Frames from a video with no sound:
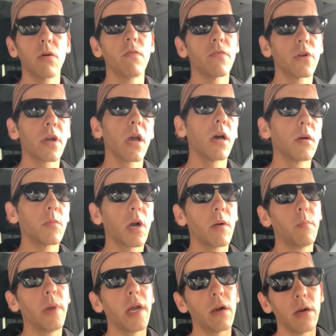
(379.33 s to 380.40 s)
overcome our
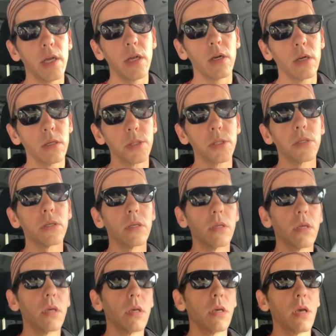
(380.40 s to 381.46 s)
barriers
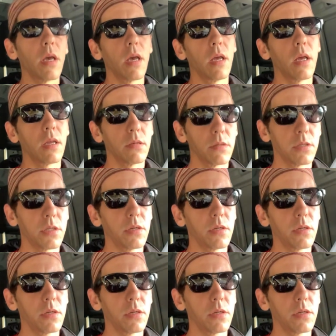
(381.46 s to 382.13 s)
and